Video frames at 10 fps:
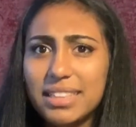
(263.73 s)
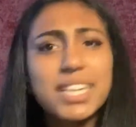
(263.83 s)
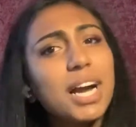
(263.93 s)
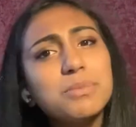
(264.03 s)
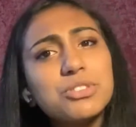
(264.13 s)

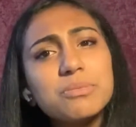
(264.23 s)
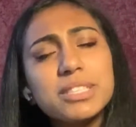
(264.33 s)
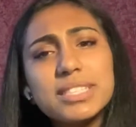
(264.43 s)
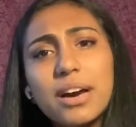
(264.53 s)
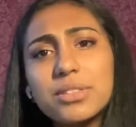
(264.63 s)
that comes from
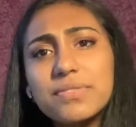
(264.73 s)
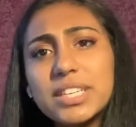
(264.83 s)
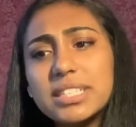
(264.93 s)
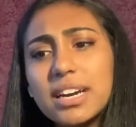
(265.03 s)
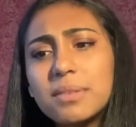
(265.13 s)
the south of
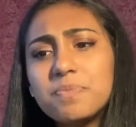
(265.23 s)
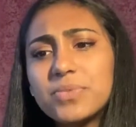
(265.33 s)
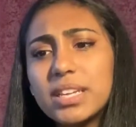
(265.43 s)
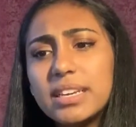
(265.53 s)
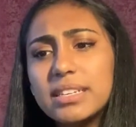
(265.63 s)
India
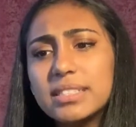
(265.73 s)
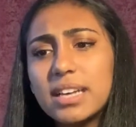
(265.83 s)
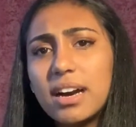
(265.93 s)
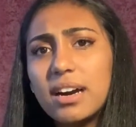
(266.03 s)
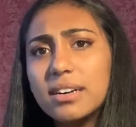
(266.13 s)
is
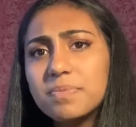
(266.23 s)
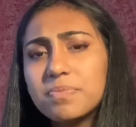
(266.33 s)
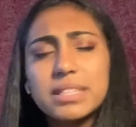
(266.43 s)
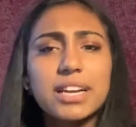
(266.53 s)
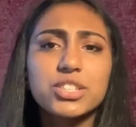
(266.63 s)

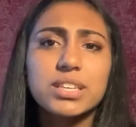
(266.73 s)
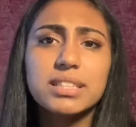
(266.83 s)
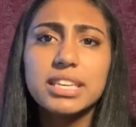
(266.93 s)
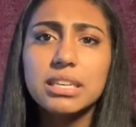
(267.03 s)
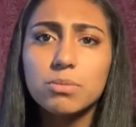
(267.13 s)
actually in
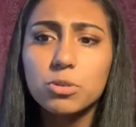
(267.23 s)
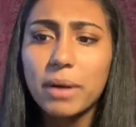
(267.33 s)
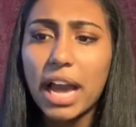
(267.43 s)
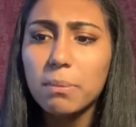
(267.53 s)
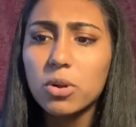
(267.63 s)
the Hebrew
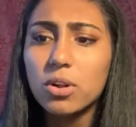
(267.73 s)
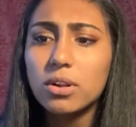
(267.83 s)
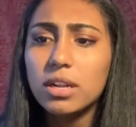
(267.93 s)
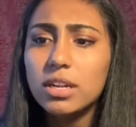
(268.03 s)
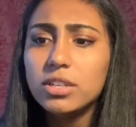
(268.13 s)
Bible.